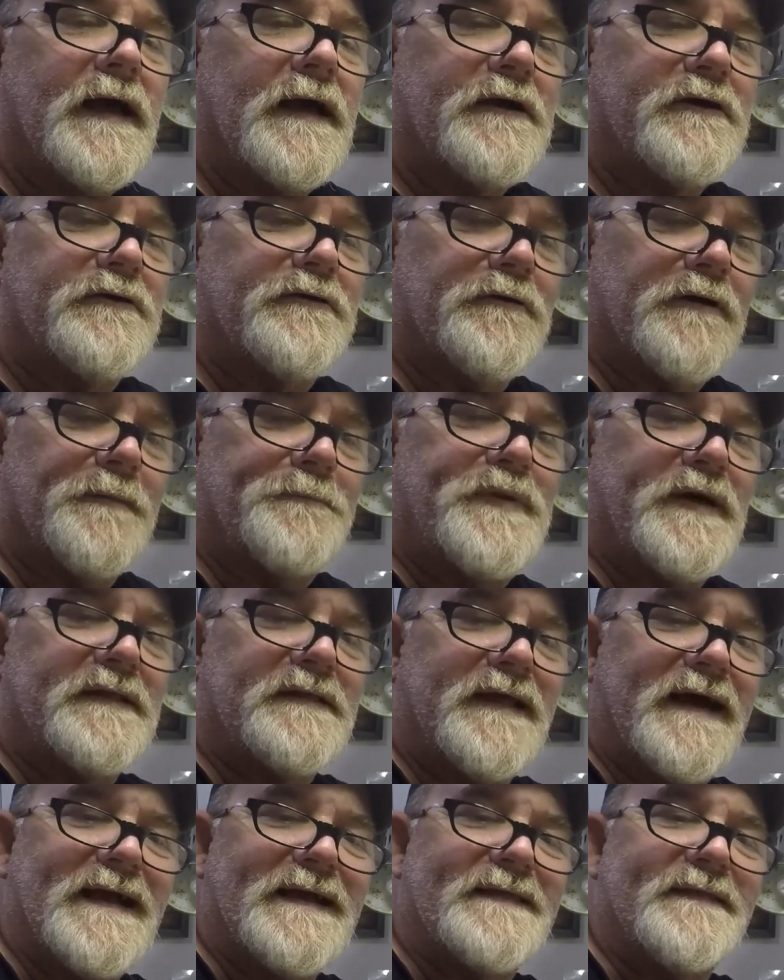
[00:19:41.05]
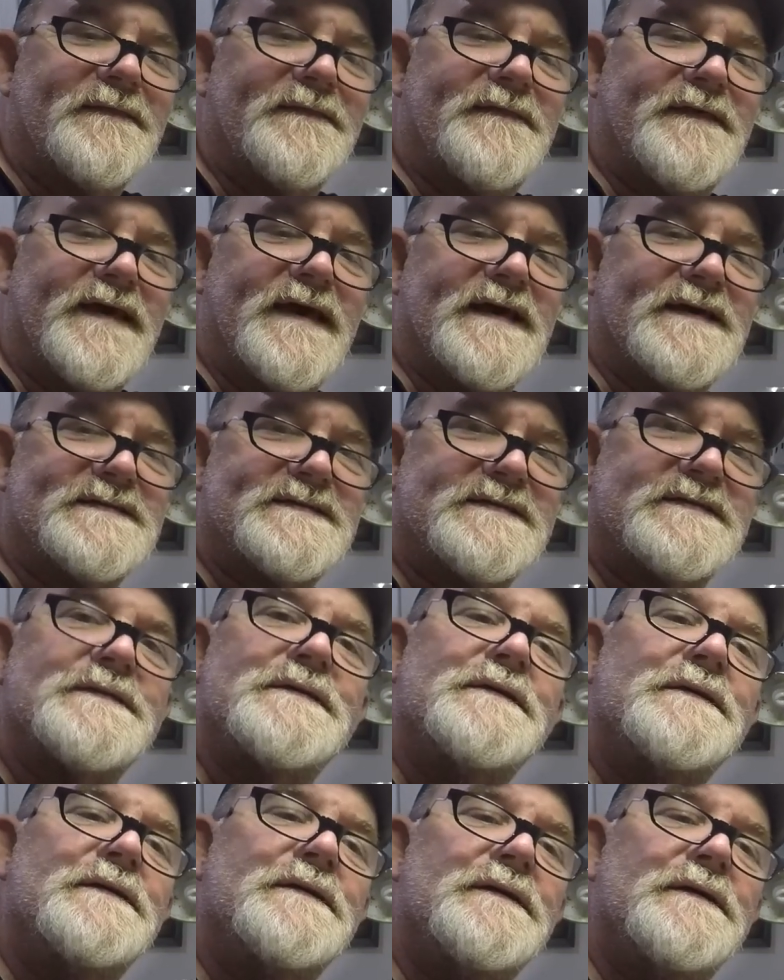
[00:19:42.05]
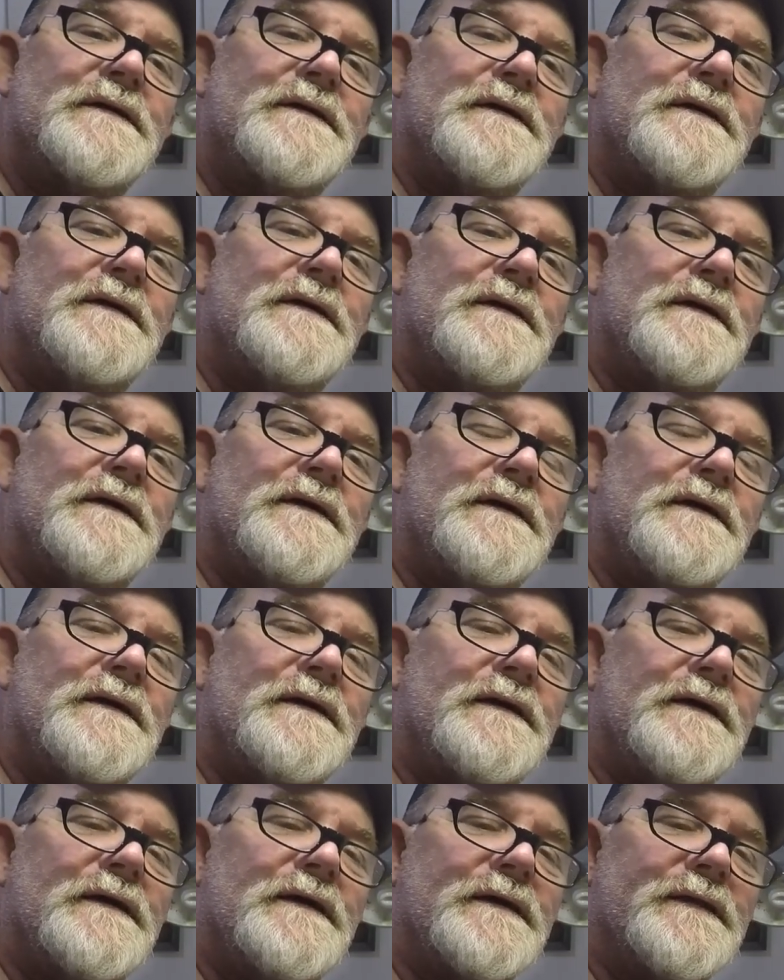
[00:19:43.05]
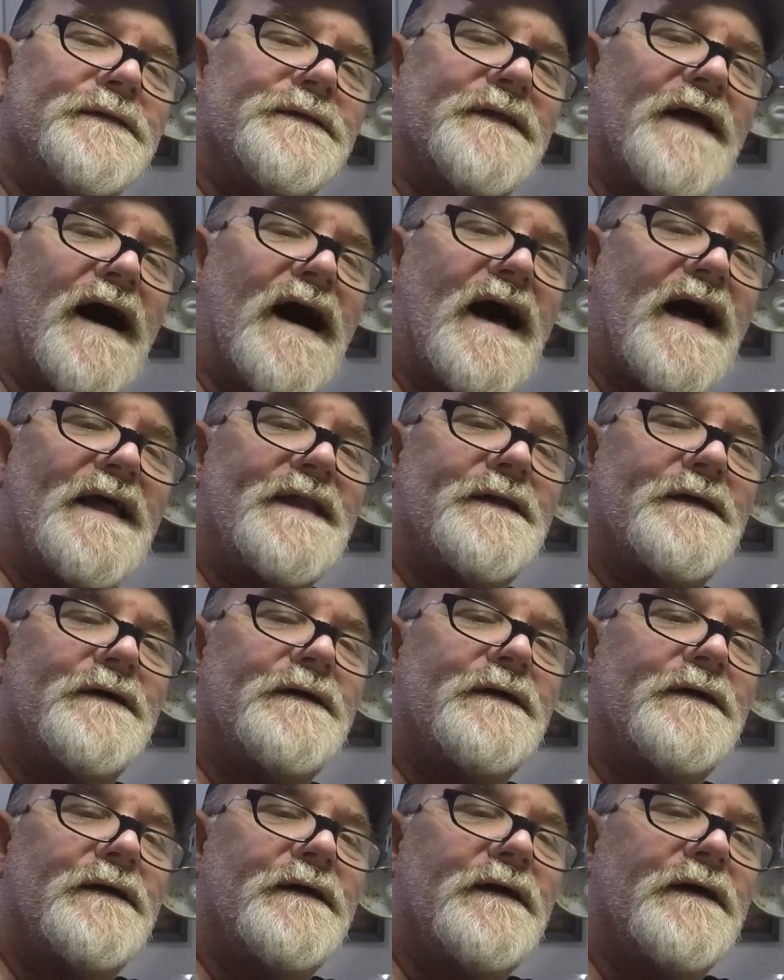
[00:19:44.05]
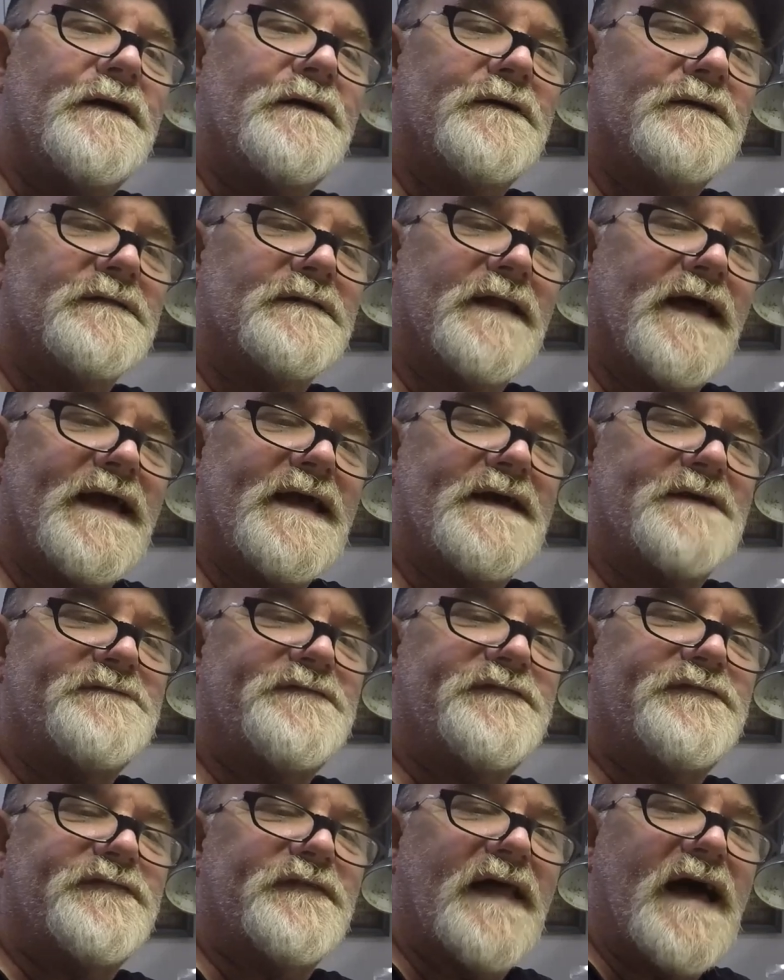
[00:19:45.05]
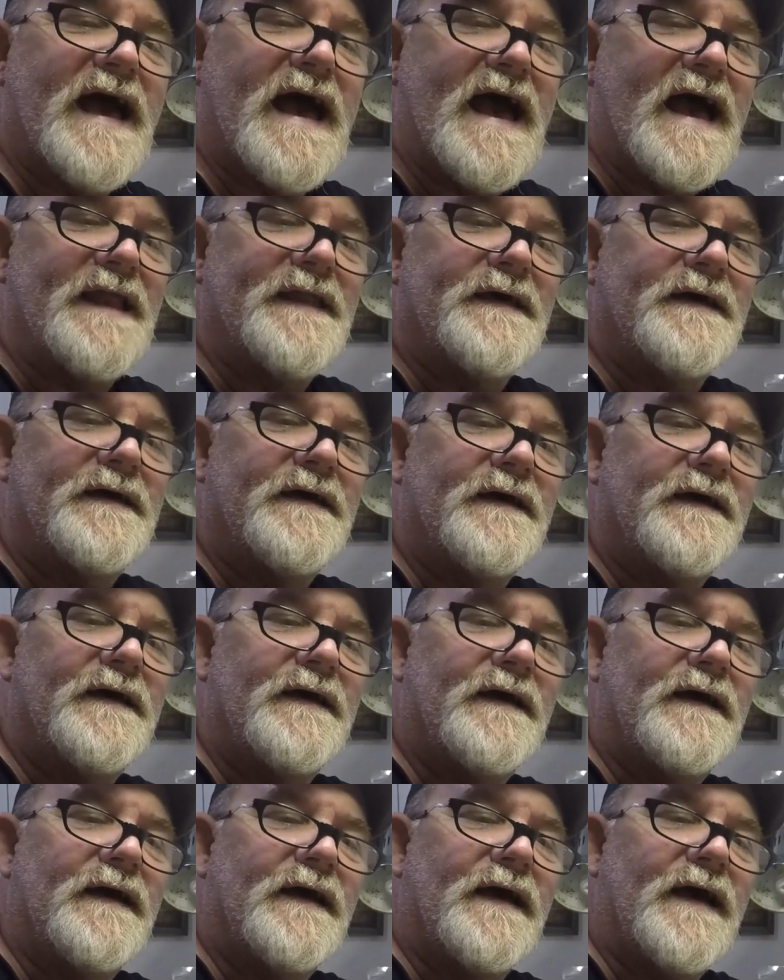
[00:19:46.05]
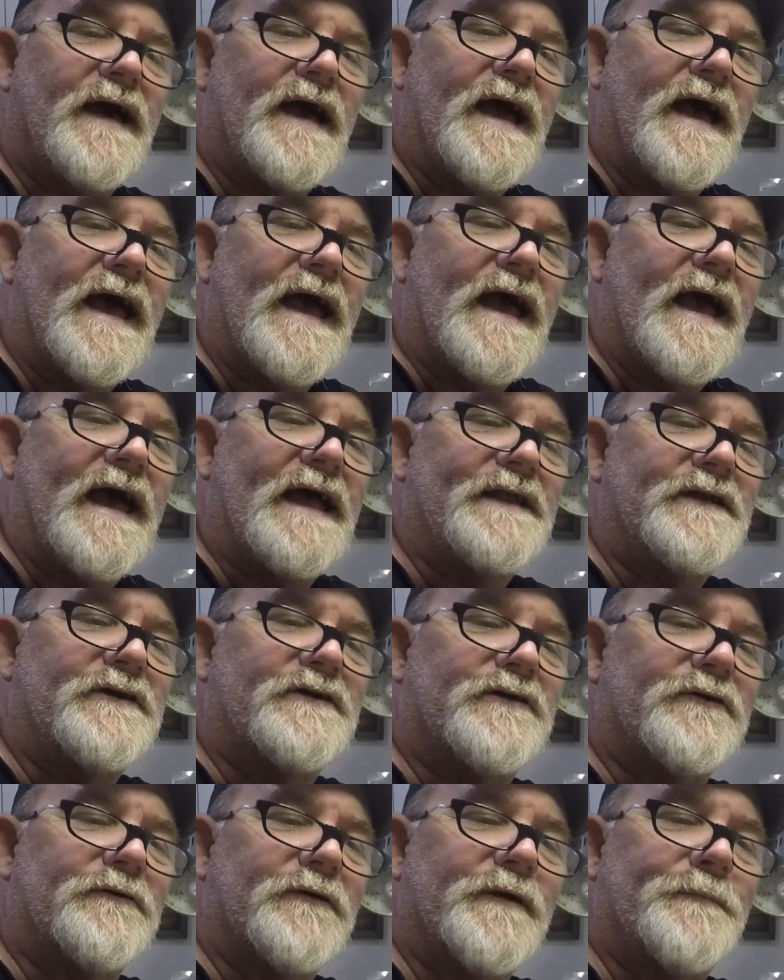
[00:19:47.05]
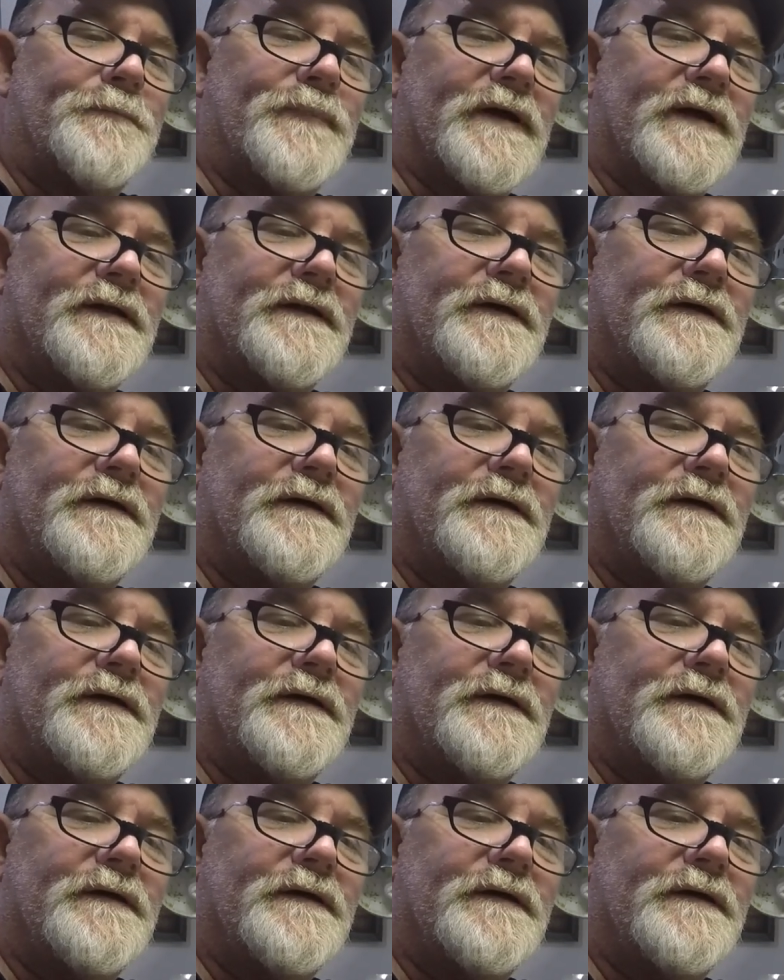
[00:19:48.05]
Crimp it like this. Not lay it flat and crimp it.